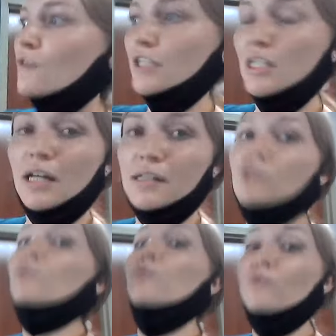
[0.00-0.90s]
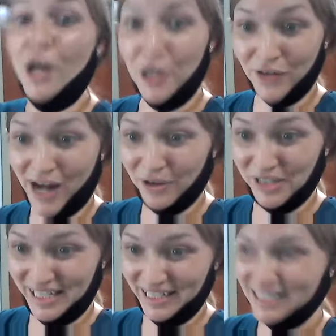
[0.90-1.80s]
for the dogs to run
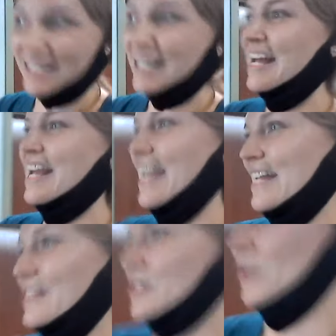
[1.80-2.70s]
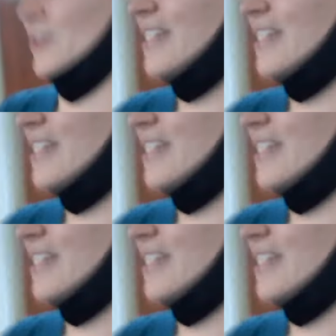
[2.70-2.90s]
around in. And so it's